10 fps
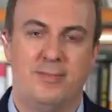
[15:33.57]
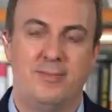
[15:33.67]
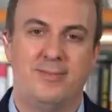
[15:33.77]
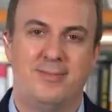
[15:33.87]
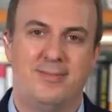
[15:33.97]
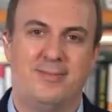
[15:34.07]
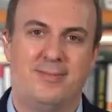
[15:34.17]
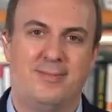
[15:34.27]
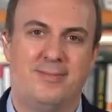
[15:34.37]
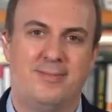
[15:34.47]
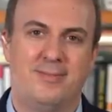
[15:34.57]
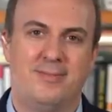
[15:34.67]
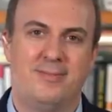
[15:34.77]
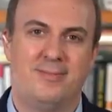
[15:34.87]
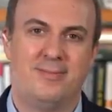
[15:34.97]

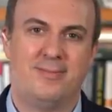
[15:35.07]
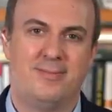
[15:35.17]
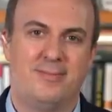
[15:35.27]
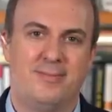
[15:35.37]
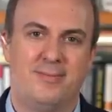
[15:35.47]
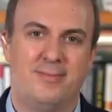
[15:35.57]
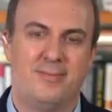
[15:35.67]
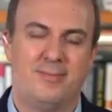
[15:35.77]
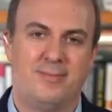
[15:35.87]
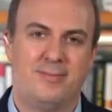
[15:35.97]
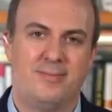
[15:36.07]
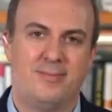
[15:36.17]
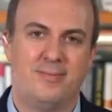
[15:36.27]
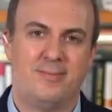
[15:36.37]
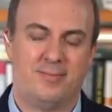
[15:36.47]

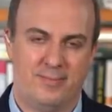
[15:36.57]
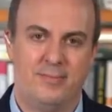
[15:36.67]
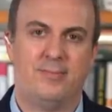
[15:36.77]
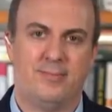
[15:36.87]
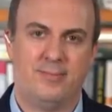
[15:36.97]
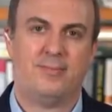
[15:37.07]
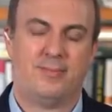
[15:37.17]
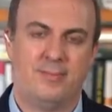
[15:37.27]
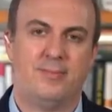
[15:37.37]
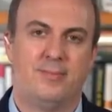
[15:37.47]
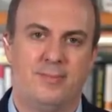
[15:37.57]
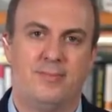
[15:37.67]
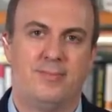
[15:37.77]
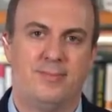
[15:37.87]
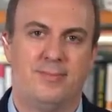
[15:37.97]

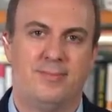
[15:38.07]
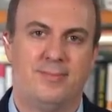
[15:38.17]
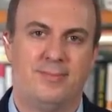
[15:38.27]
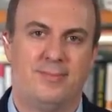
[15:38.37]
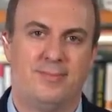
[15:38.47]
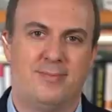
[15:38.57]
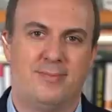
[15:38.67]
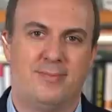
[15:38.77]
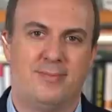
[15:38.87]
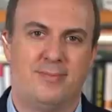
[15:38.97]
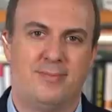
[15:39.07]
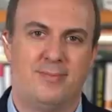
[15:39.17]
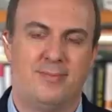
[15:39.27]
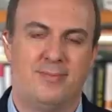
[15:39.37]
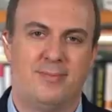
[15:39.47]

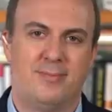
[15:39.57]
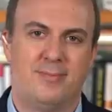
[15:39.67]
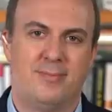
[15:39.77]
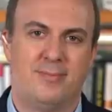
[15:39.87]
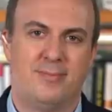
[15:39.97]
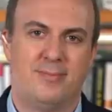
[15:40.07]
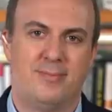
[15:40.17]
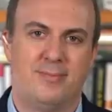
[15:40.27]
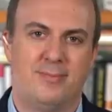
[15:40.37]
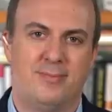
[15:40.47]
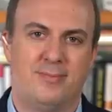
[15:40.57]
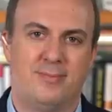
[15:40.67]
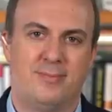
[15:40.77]
This person isn't speaking.